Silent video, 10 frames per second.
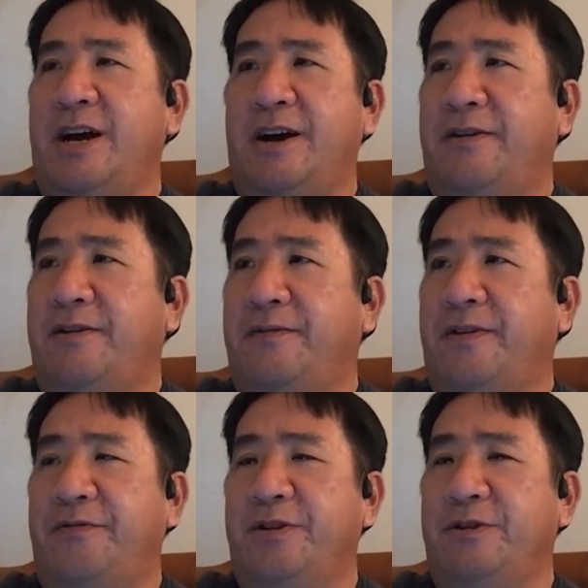
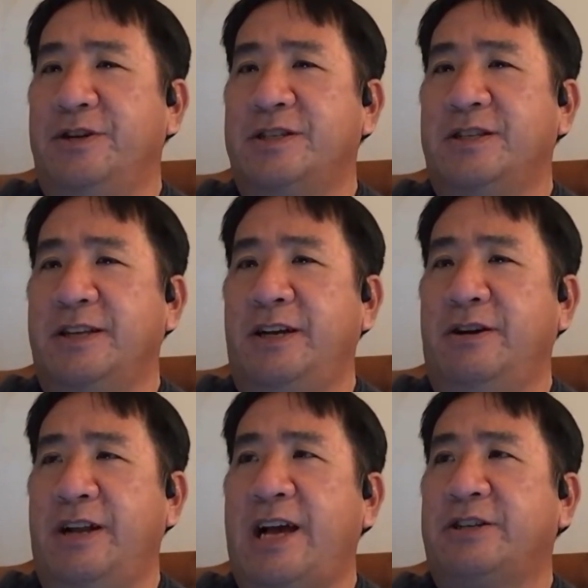a few years
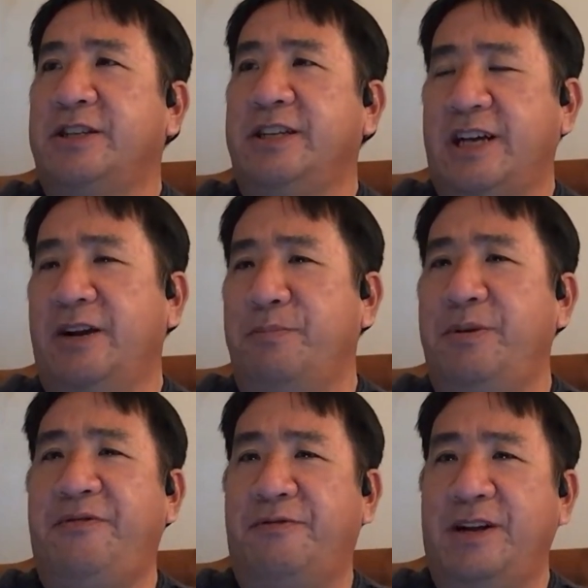later and actually kind of
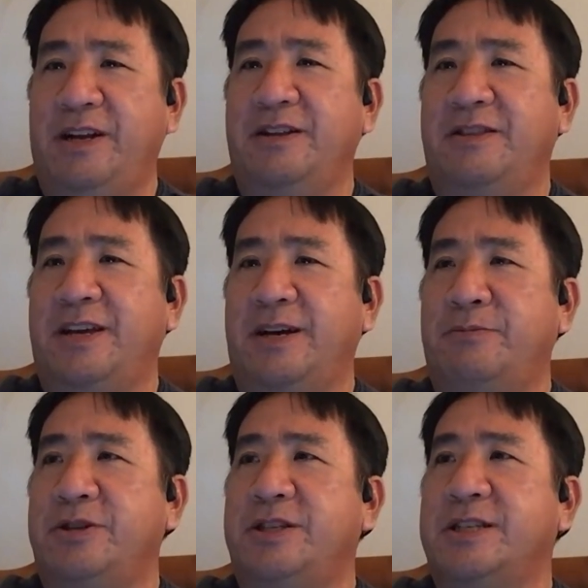befriended
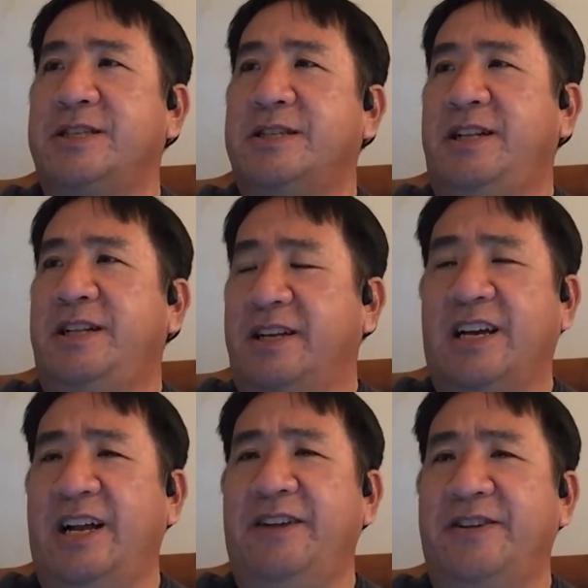them, which is
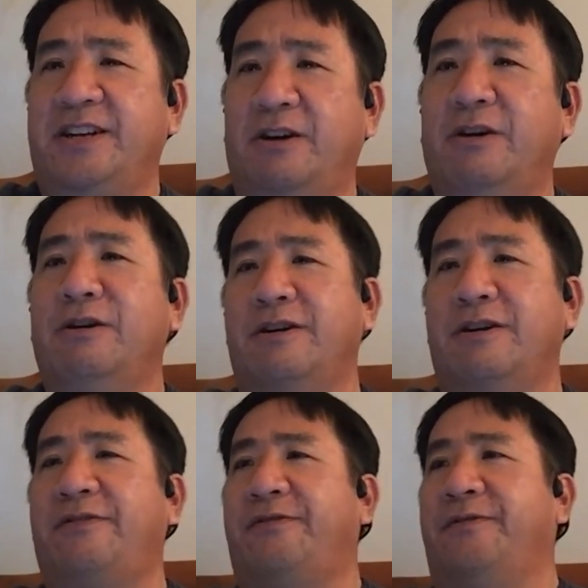kind of unheard
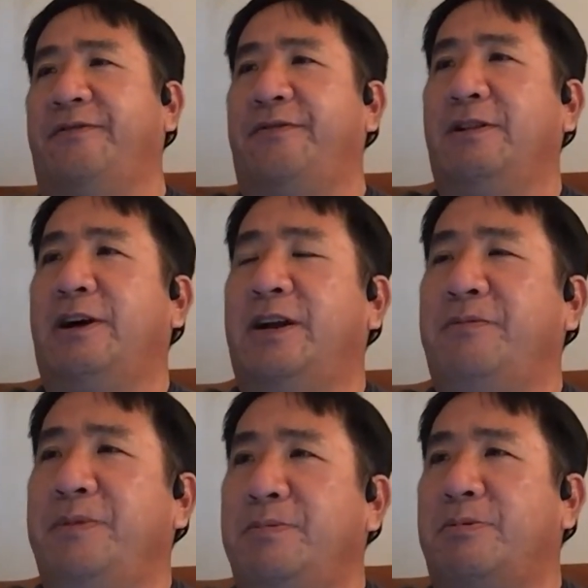of for a lot
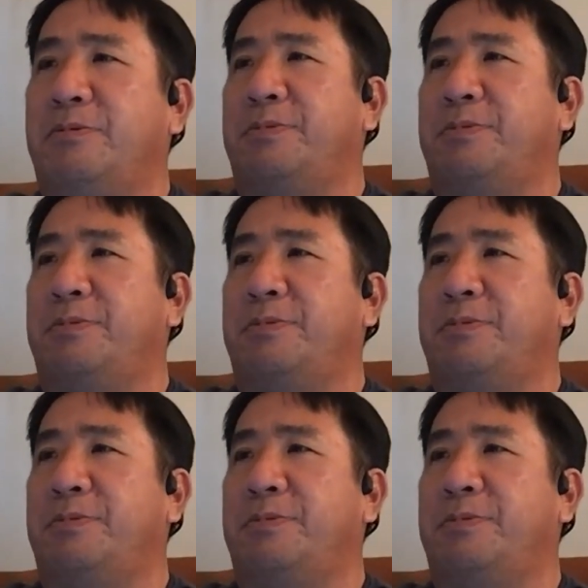of people.